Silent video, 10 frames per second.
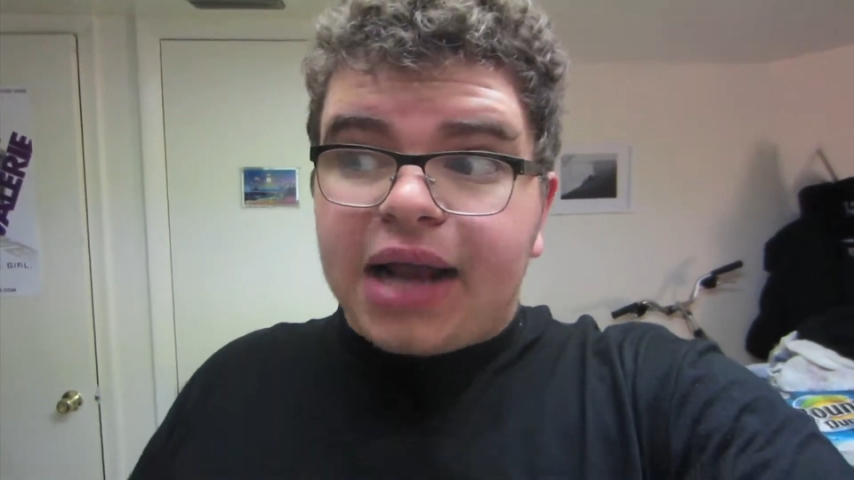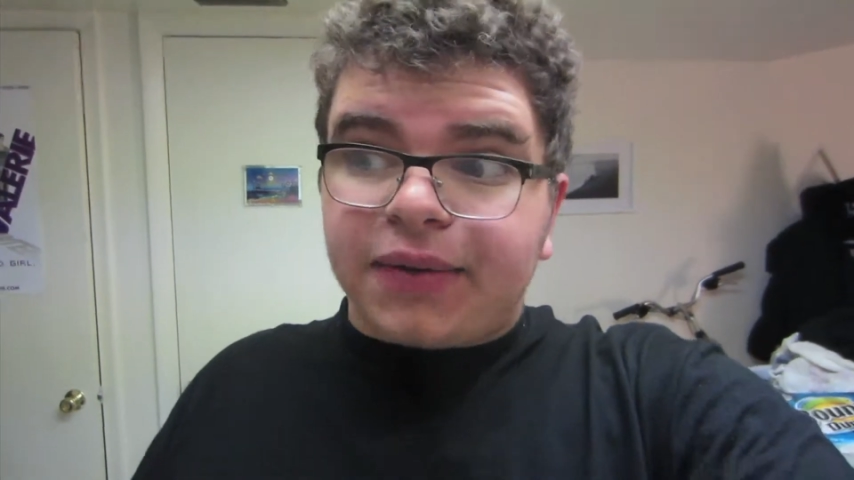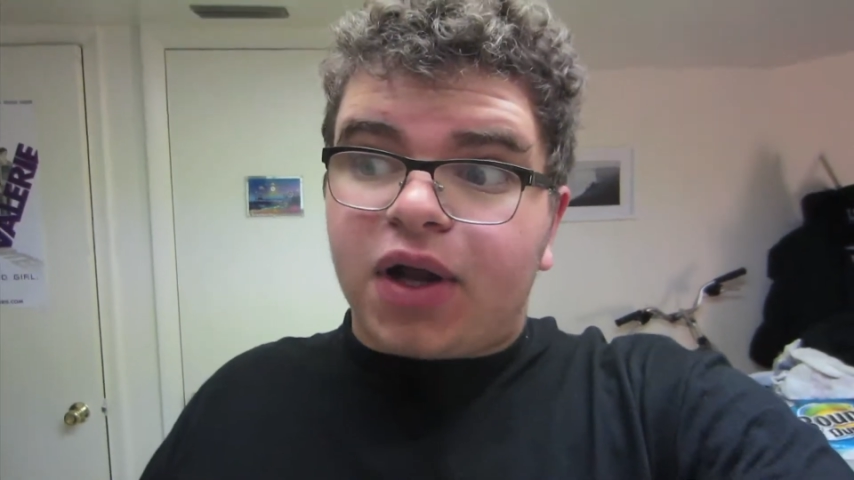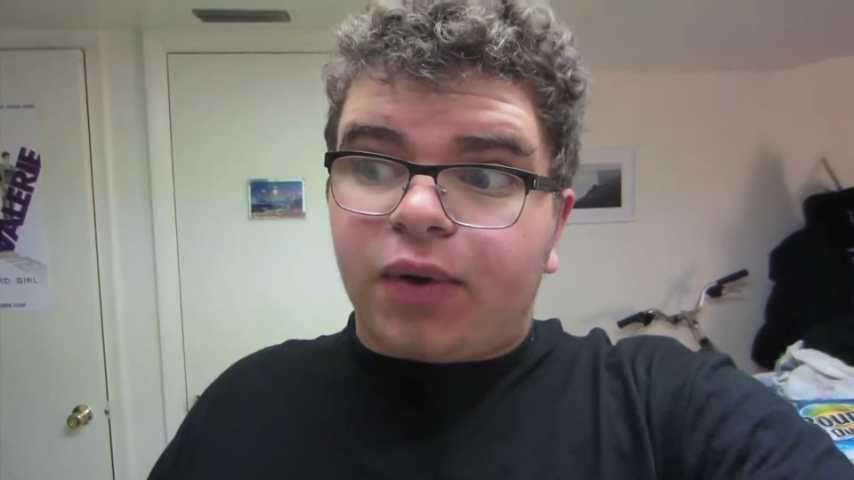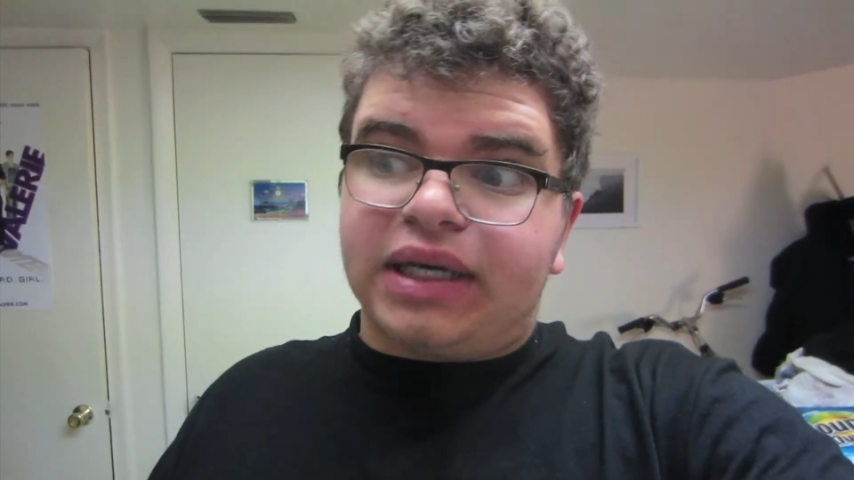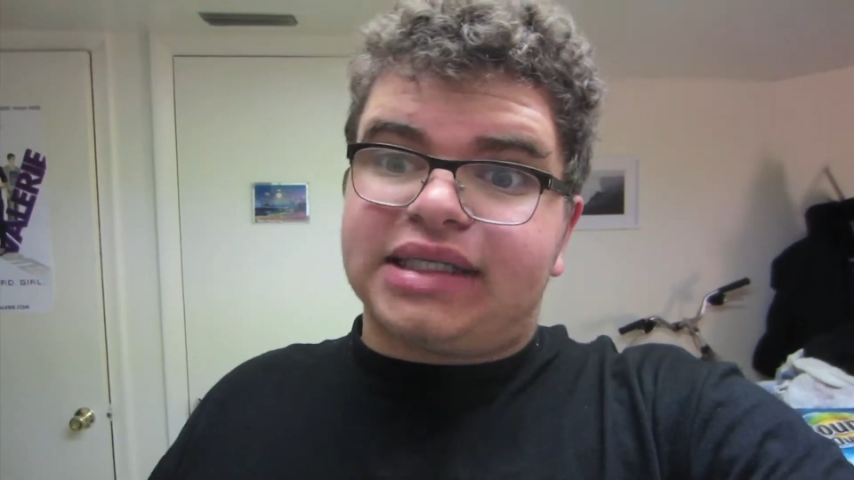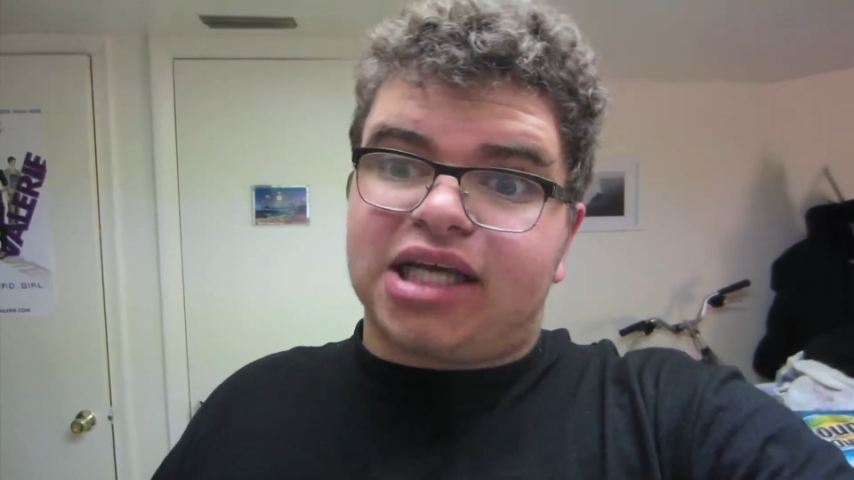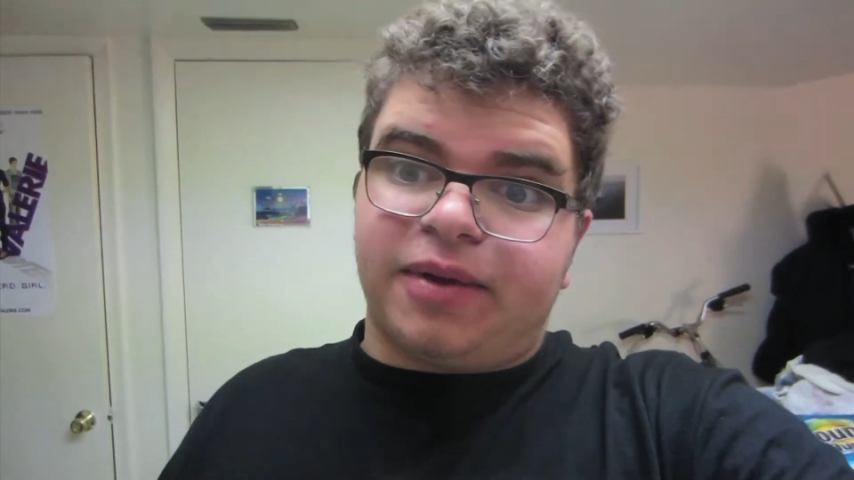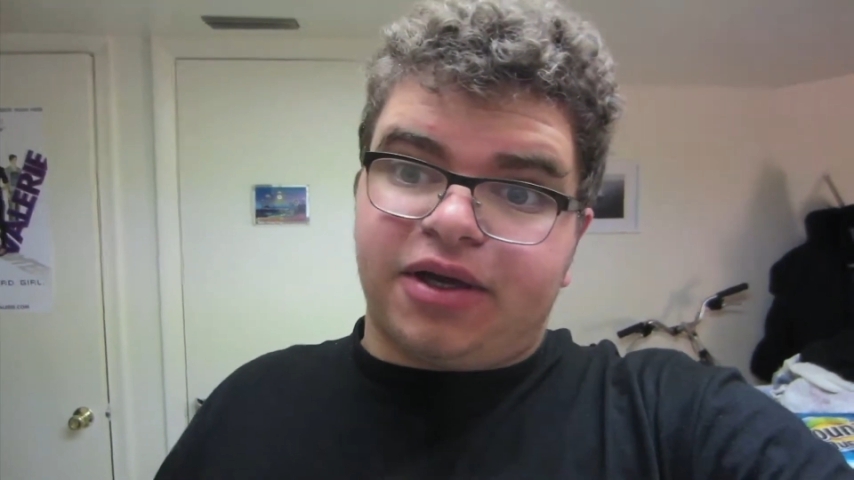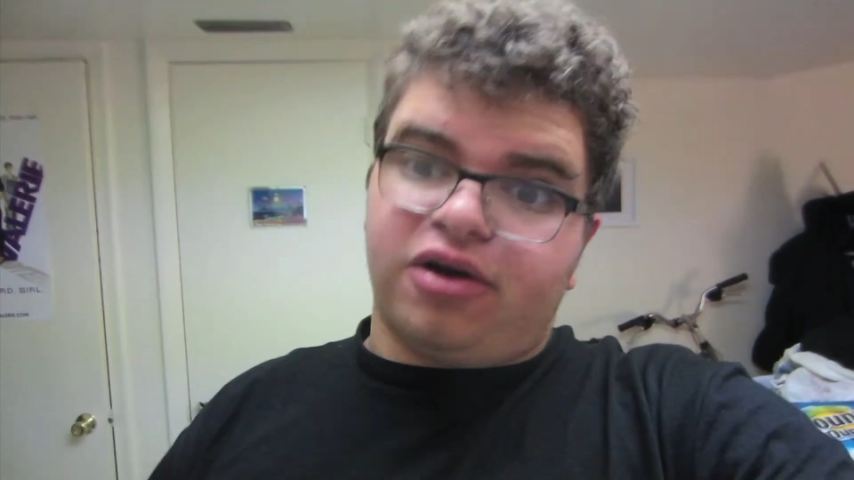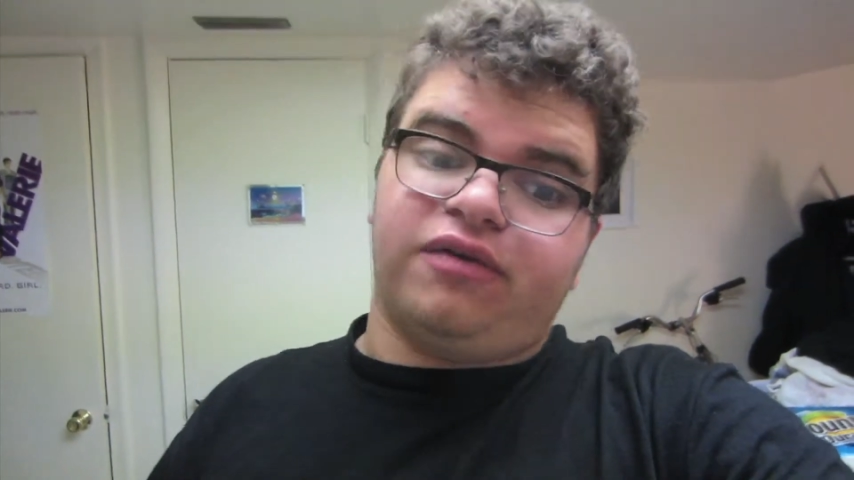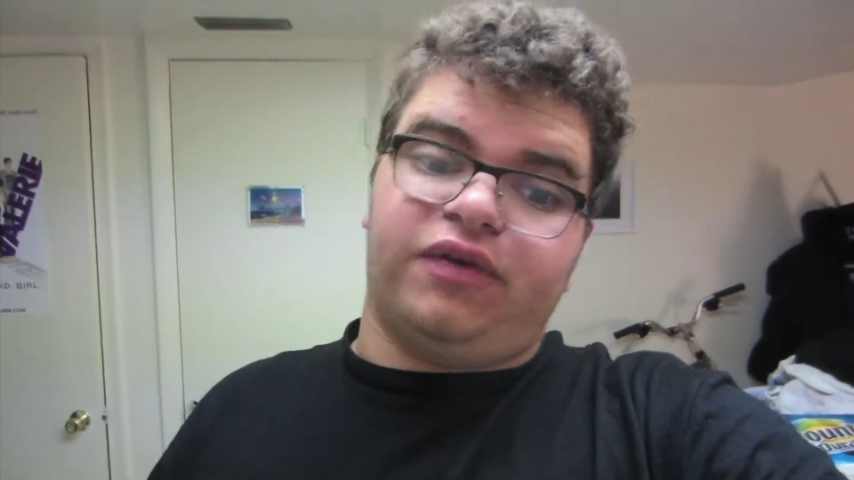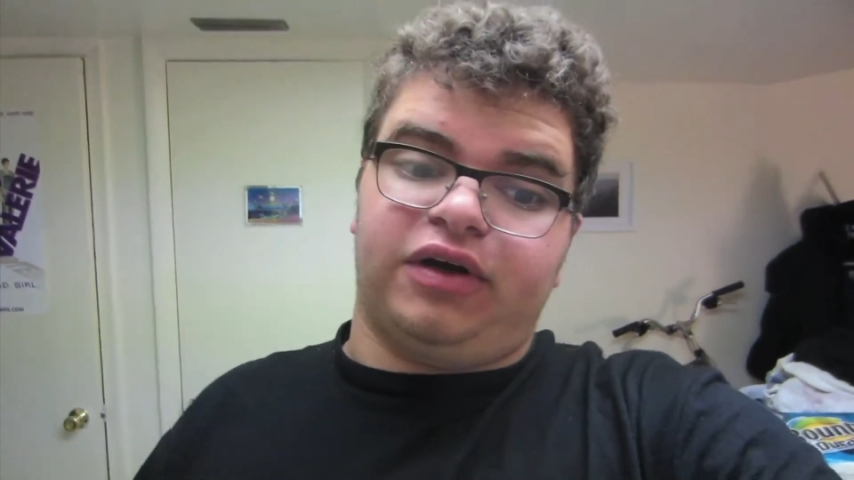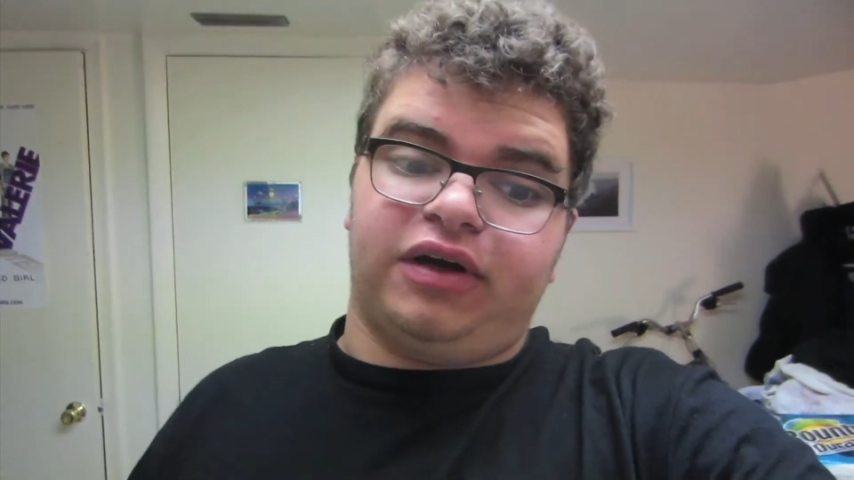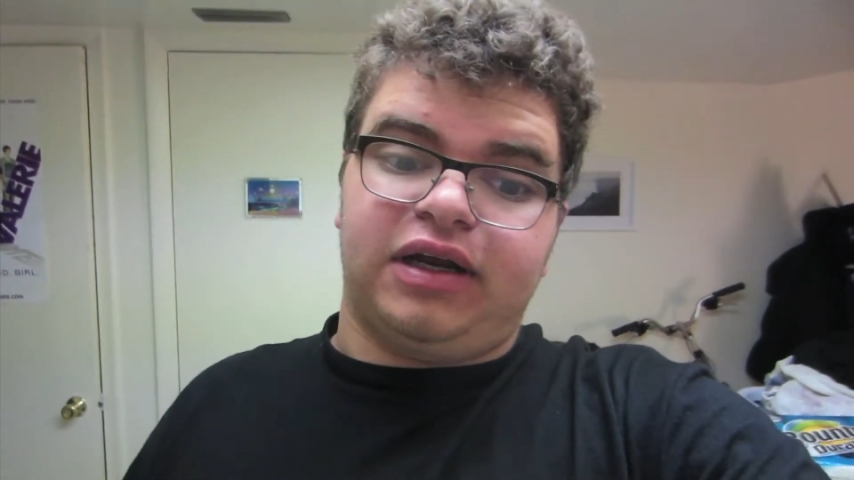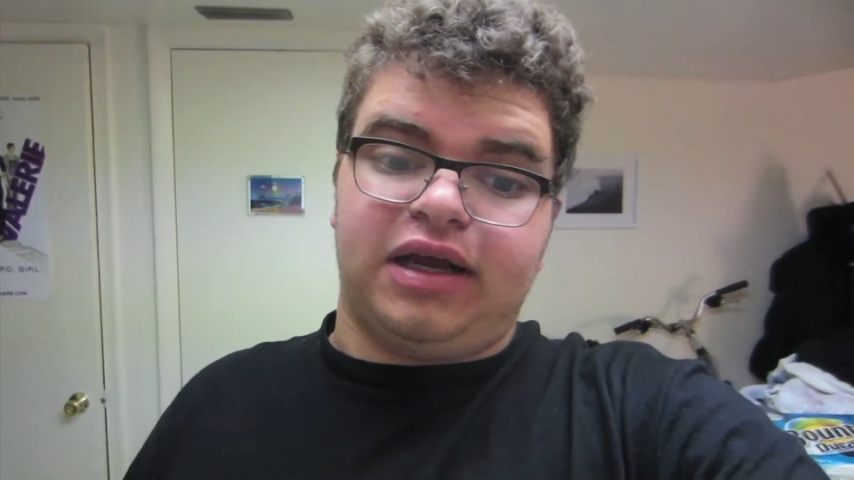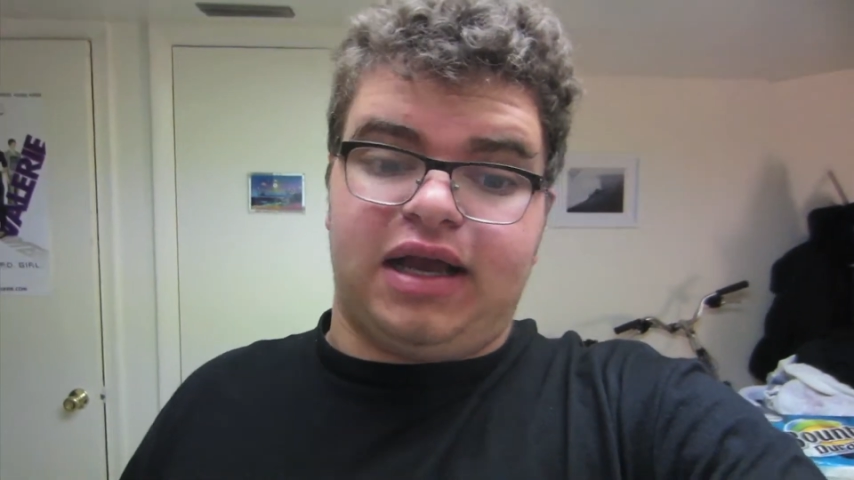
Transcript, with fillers: don't know when he's coming over.